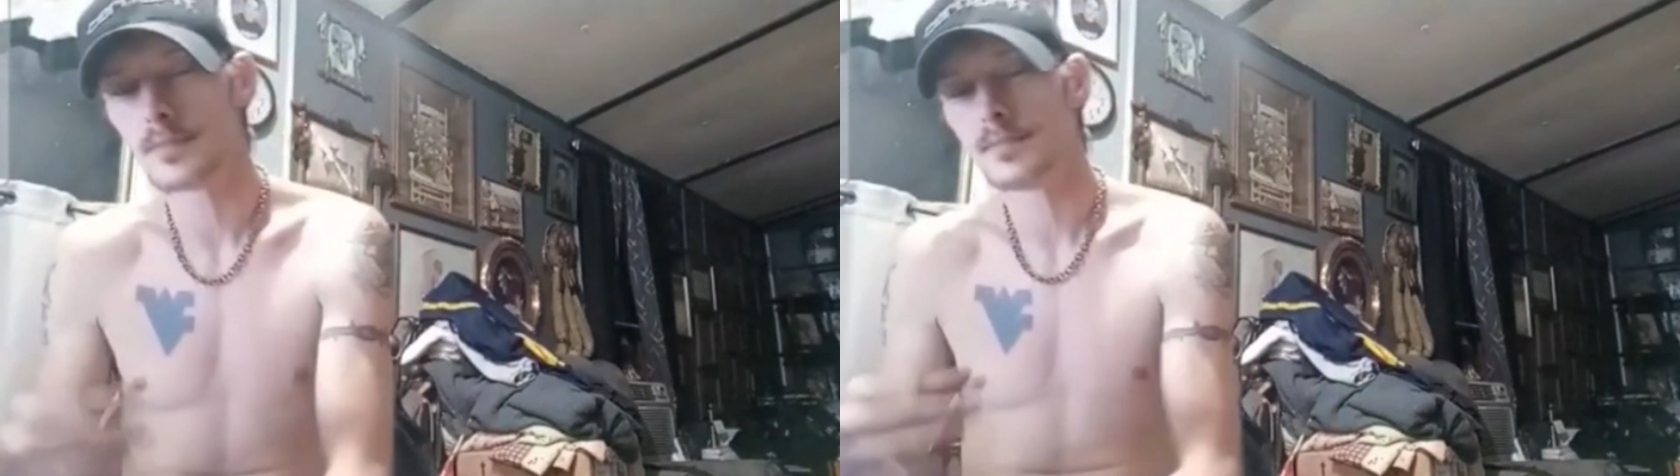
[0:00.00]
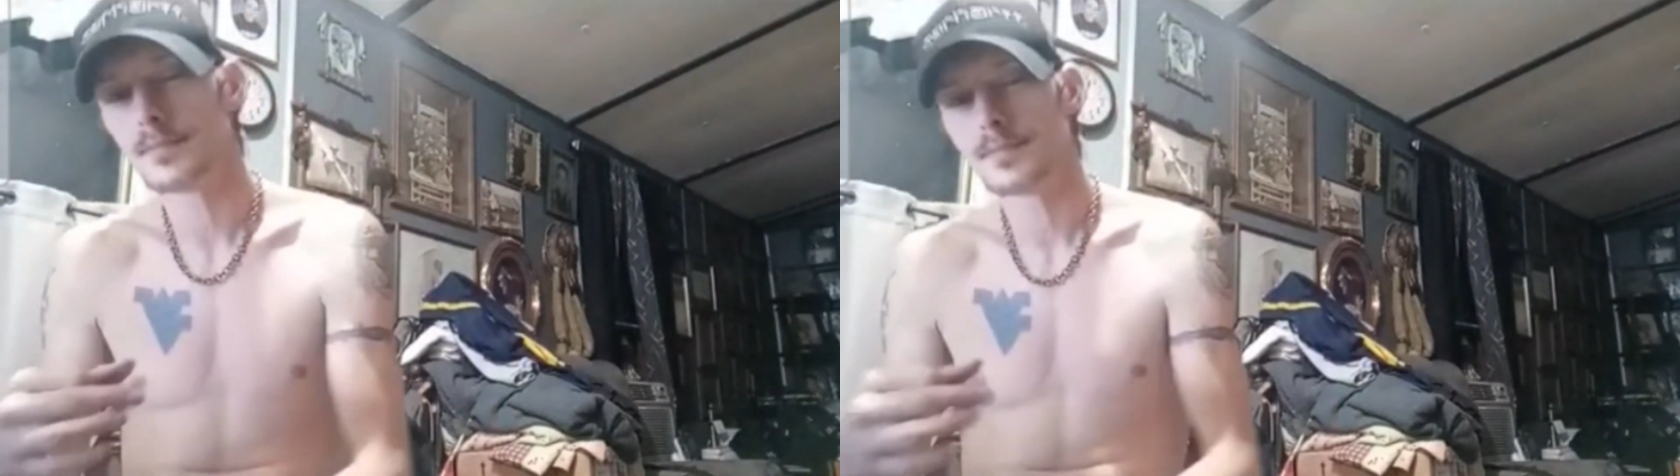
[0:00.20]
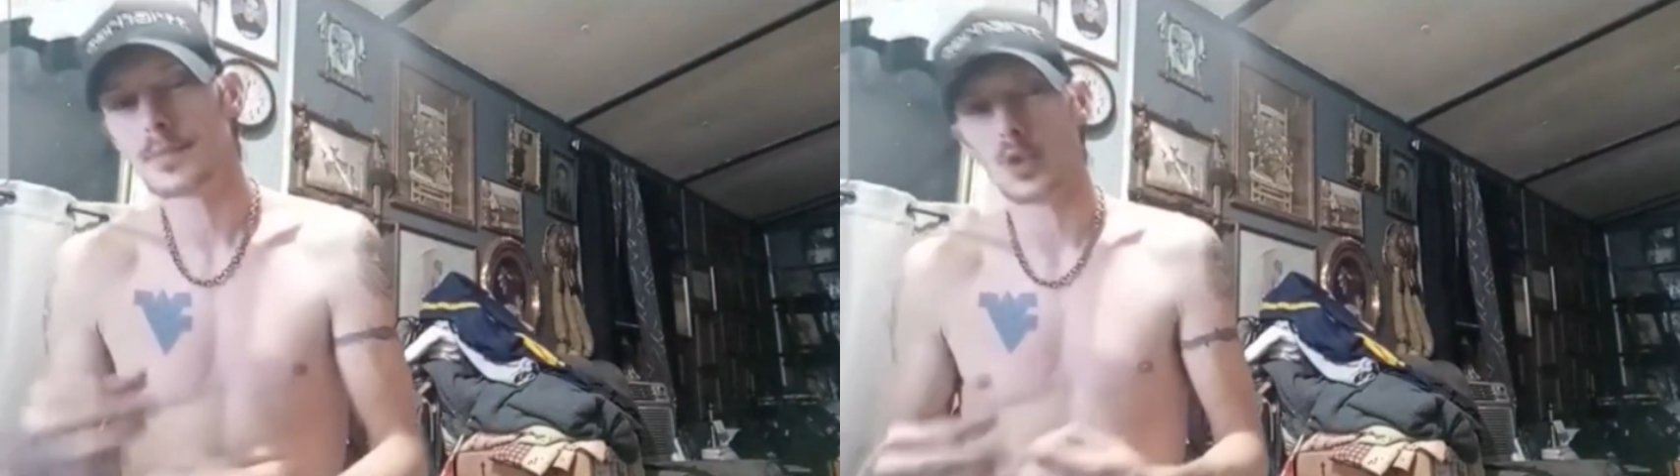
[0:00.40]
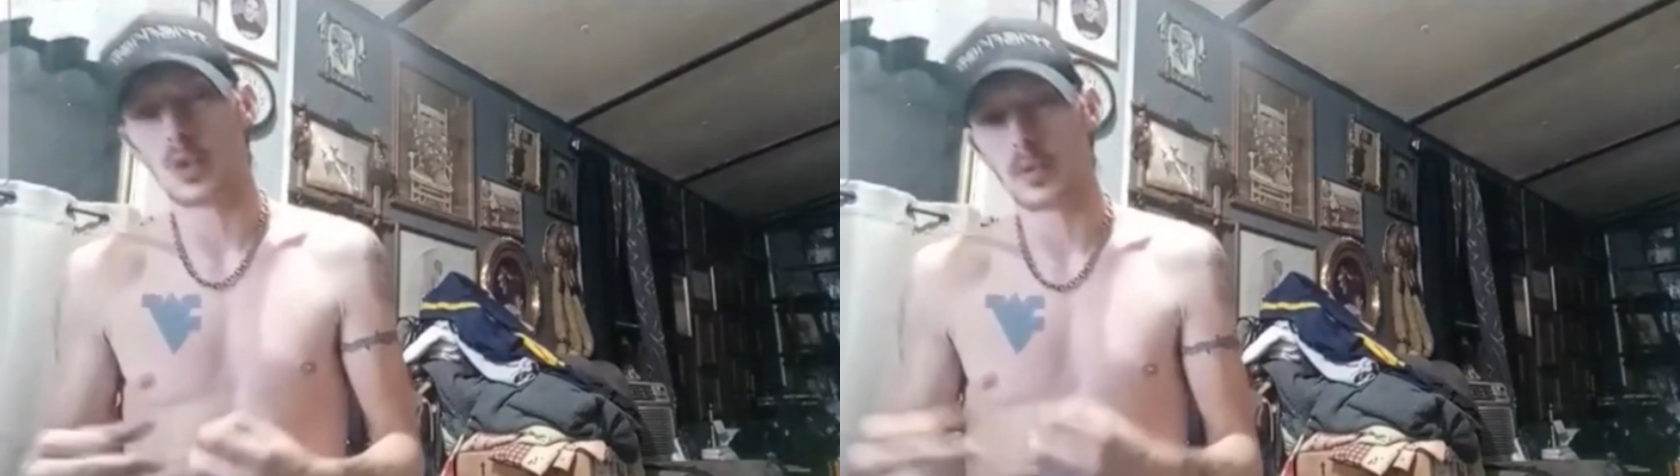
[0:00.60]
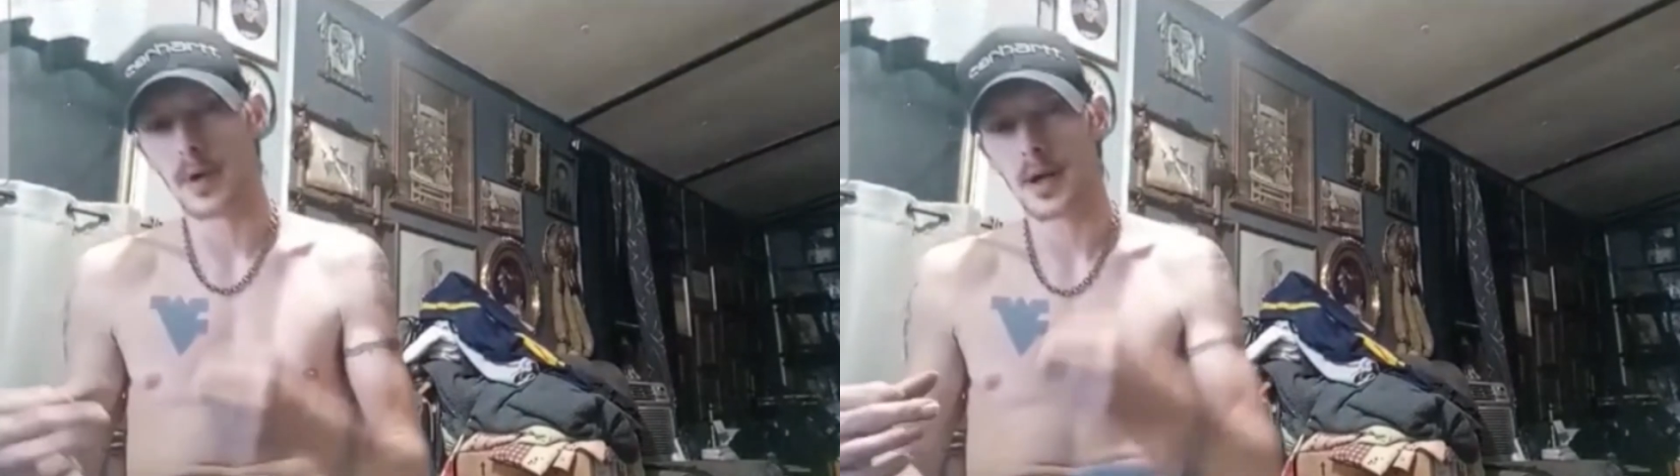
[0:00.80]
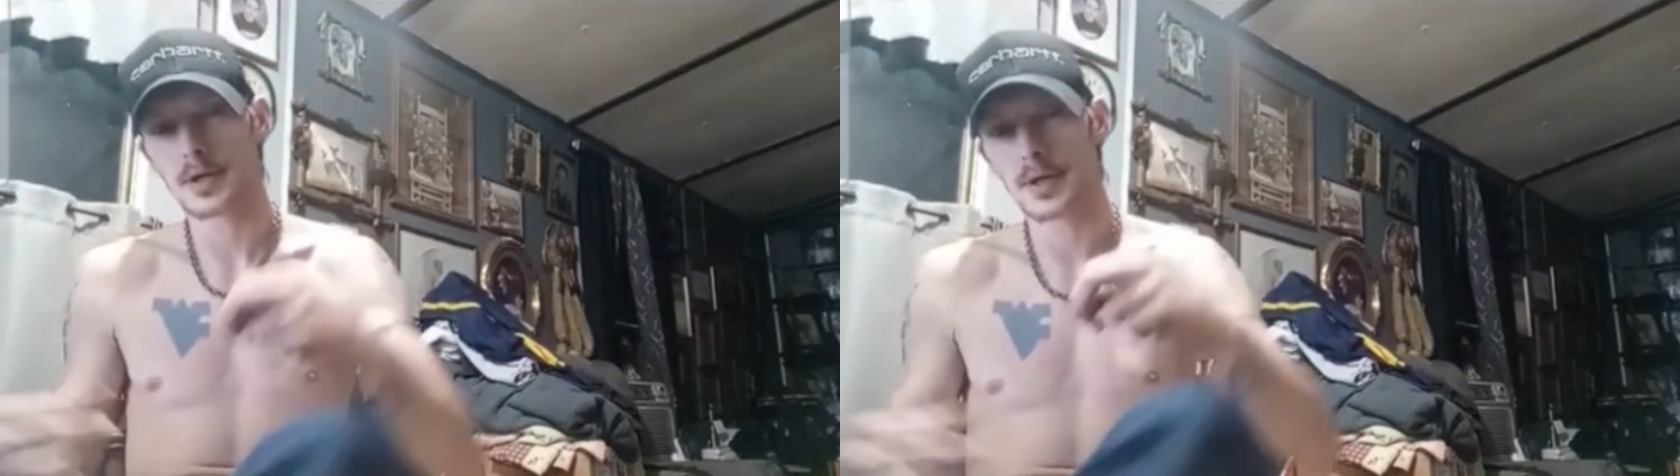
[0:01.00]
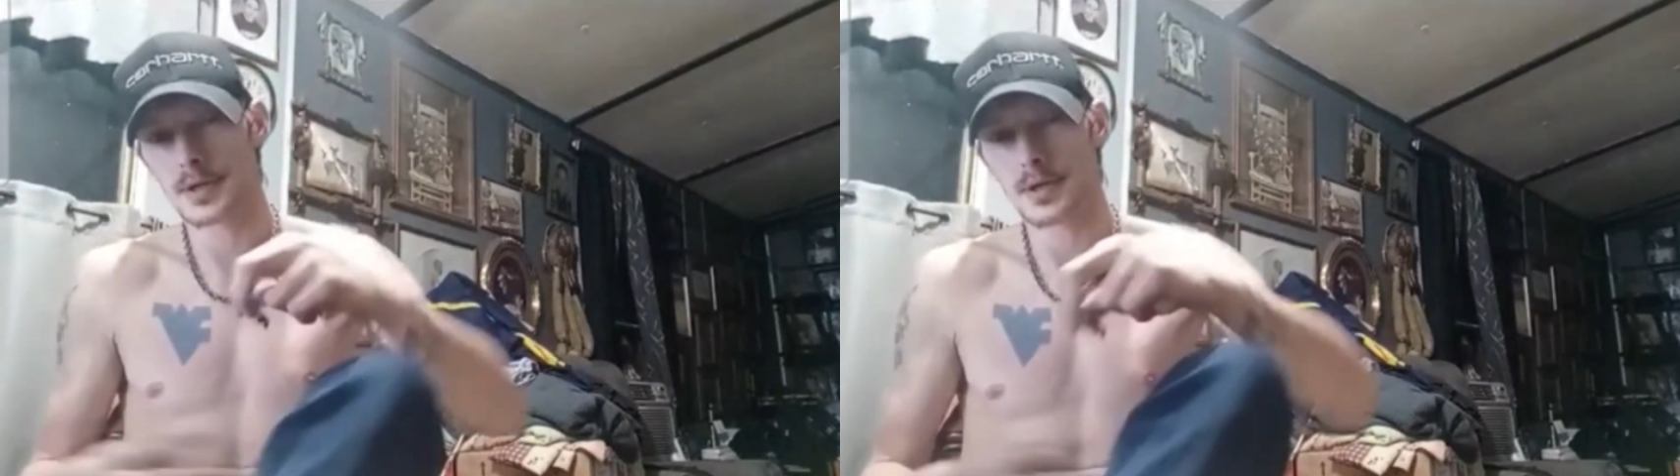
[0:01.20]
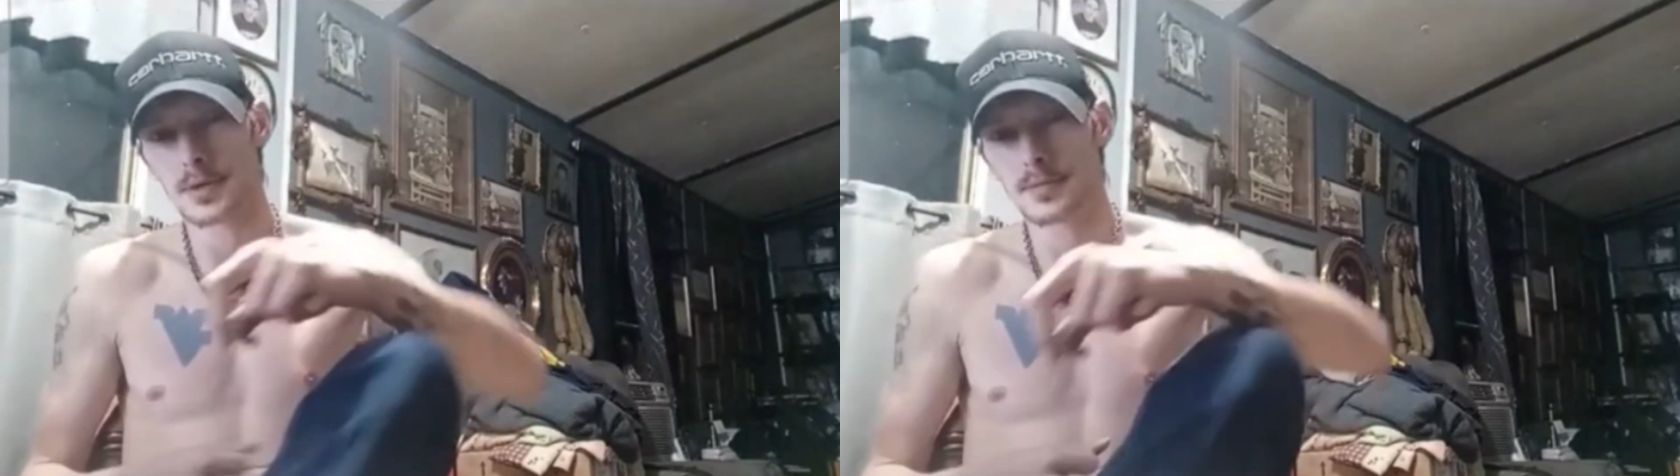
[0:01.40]
core processor,
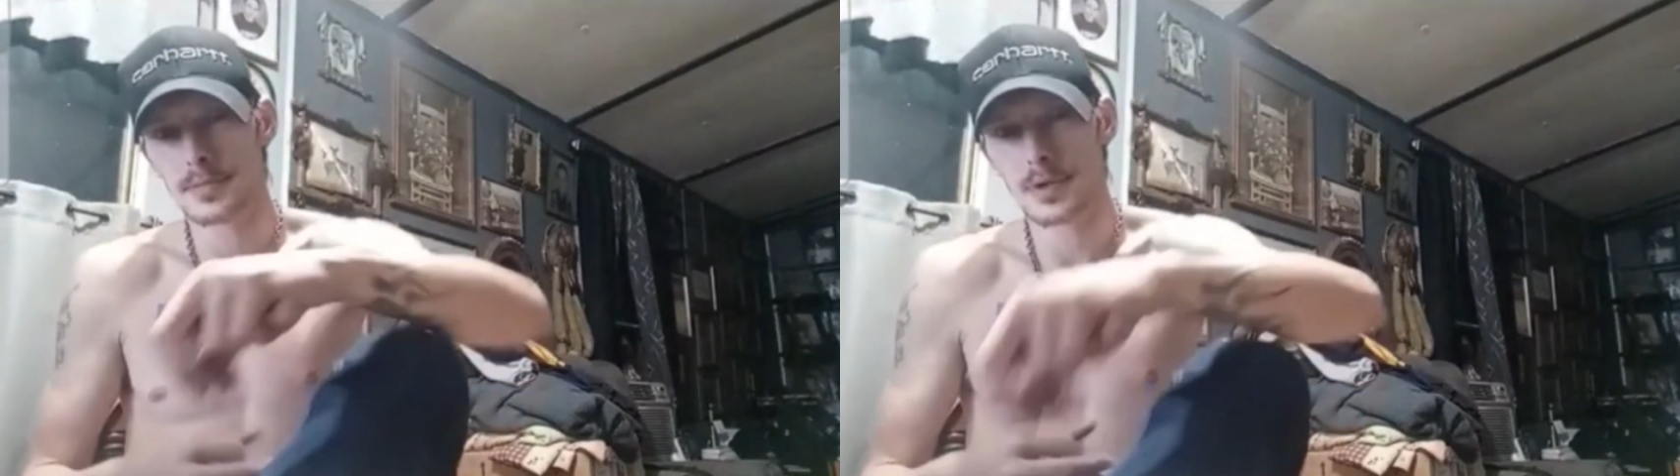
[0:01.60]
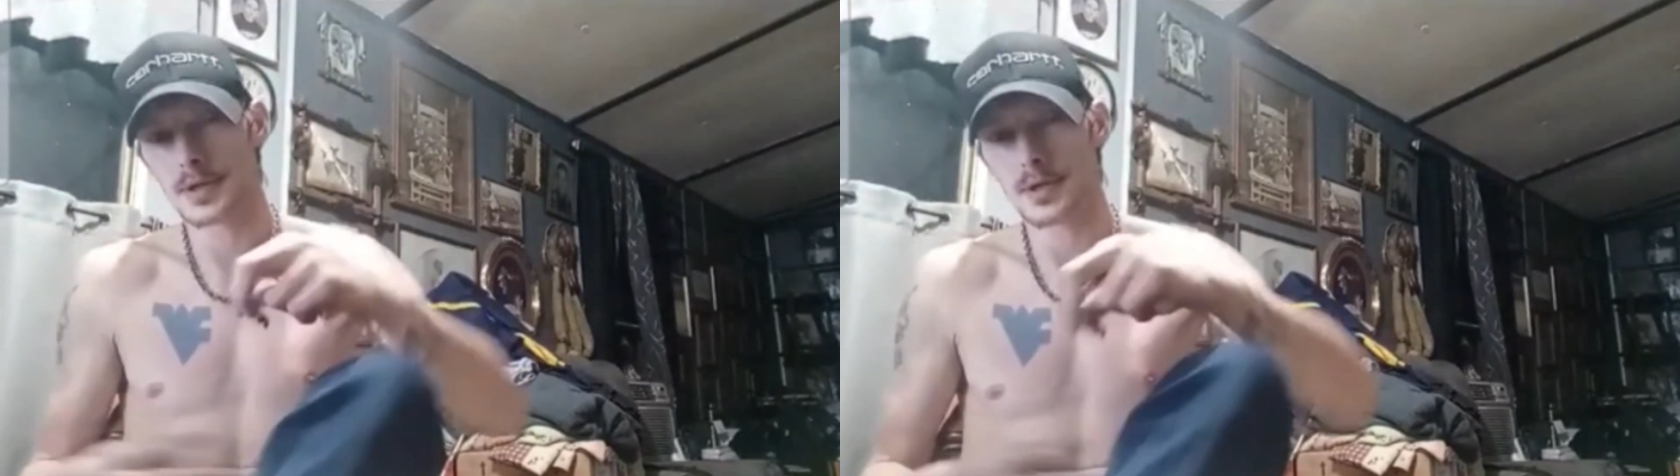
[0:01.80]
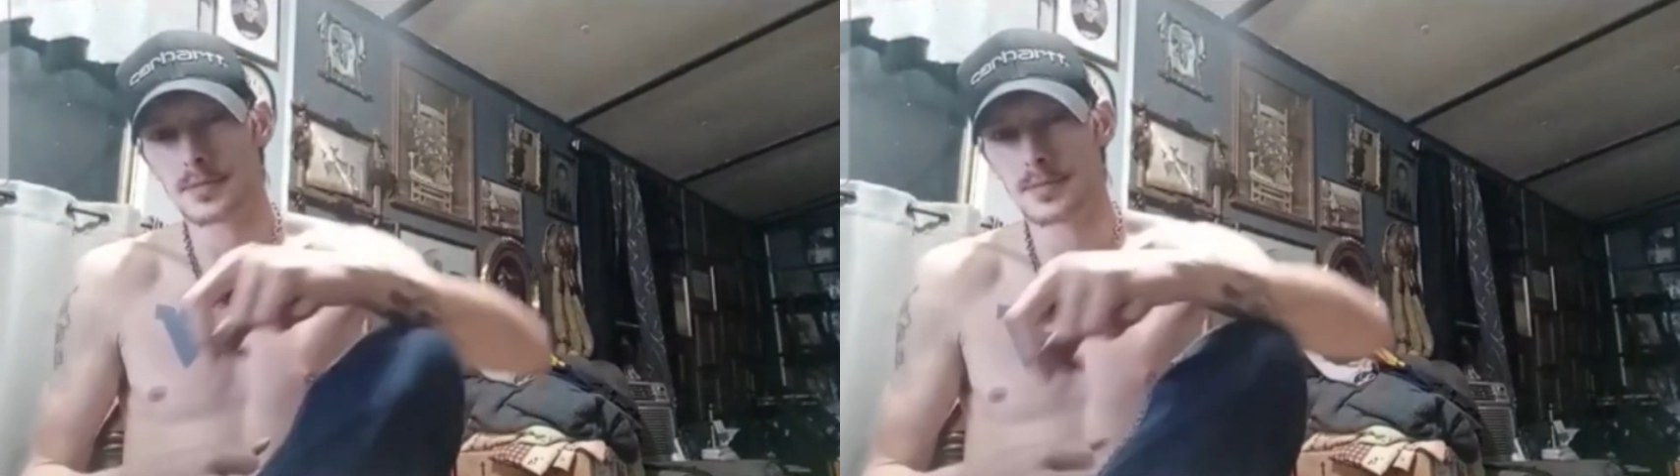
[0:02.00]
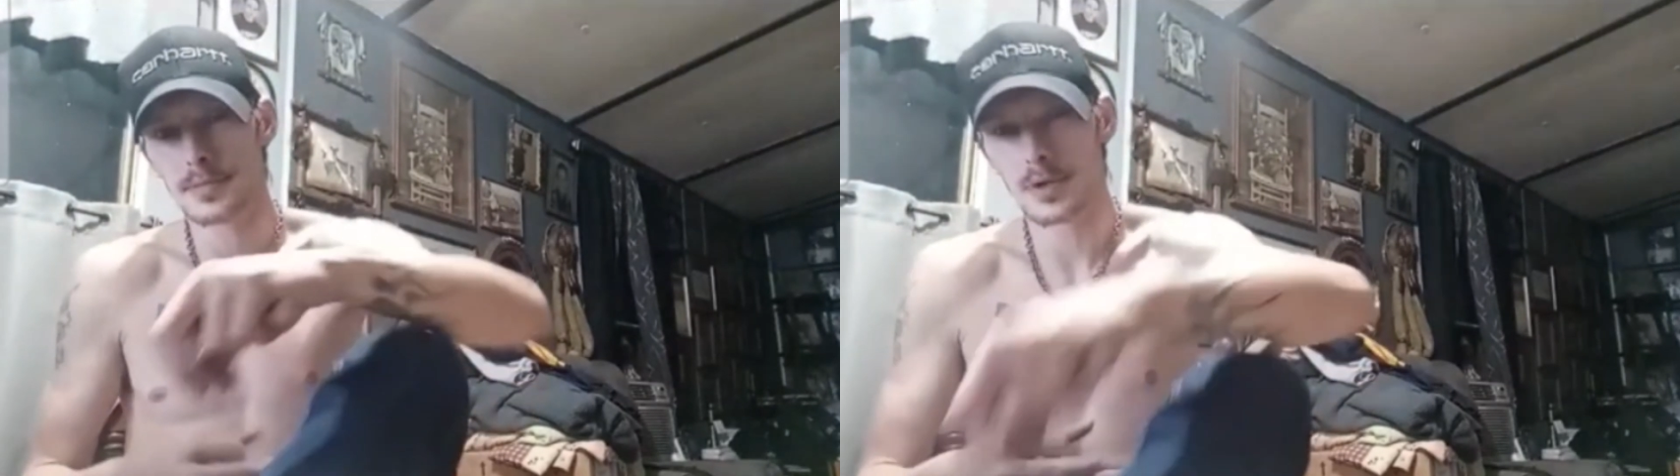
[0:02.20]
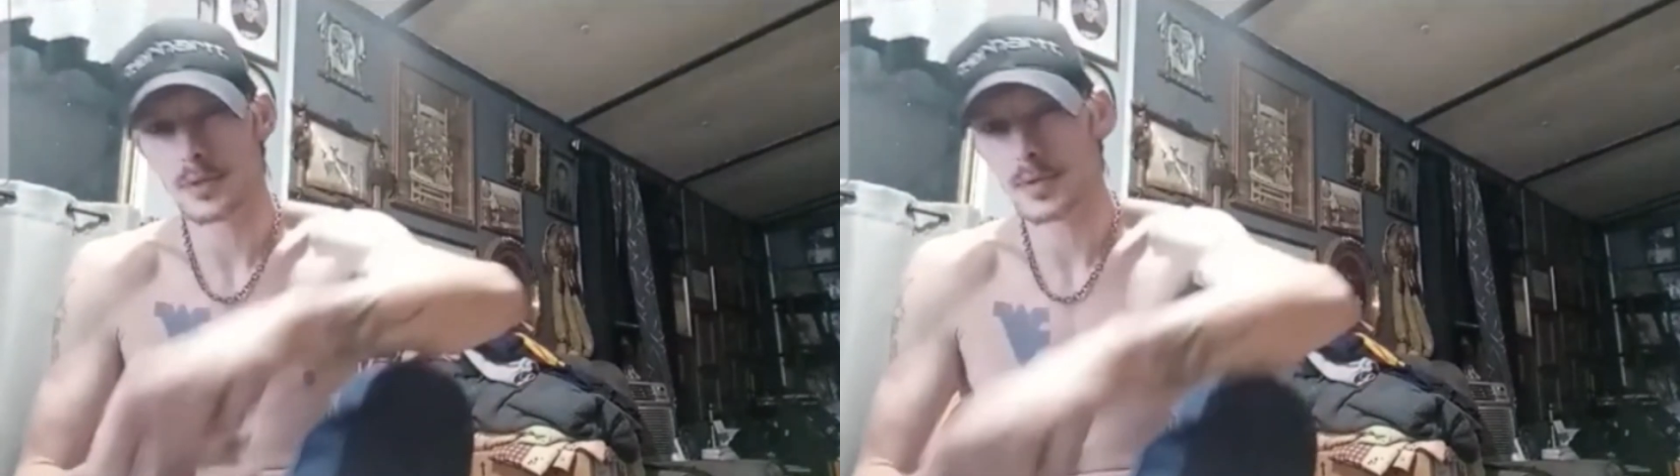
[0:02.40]
you know what I mean? You know what I mean?